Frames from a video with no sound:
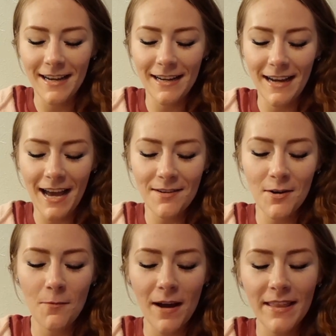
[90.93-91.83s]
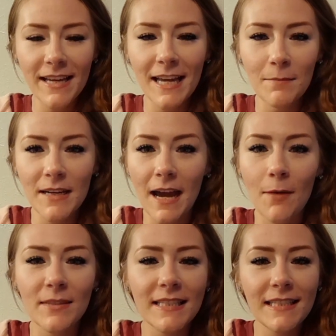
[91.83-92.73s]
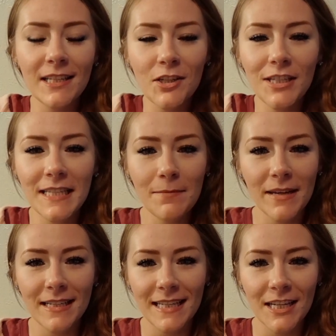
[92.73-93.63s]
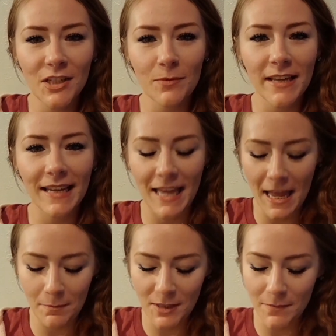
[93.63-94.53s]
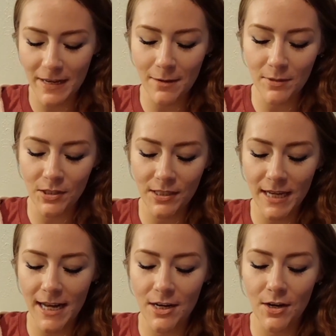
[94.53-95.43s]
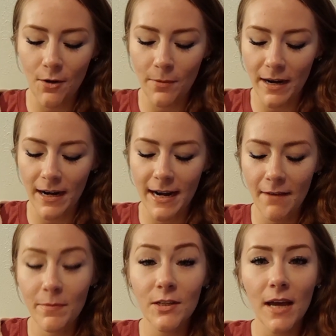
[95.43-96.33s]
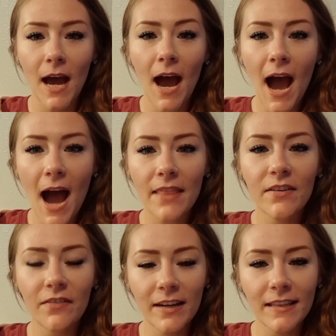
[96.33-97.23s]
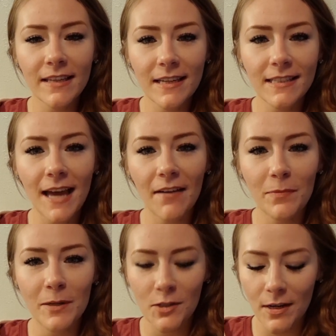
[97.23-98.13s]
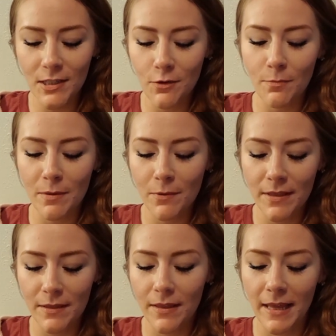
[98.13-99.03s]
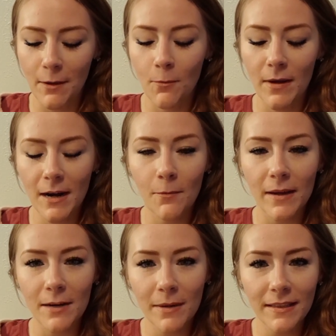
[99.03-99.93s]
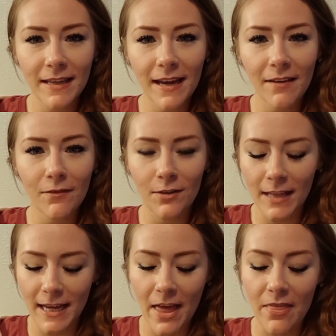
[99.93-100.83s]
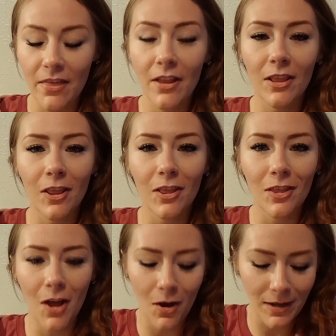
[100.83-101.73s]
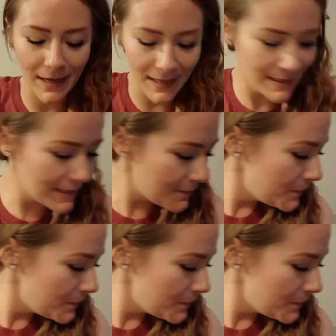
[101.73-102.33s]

I don't know why that came, and I was in such a deep meditation when that came to me. It was just out of nowhere. And the funny thing is, I've been trying to remember like what I read about that for like the longest.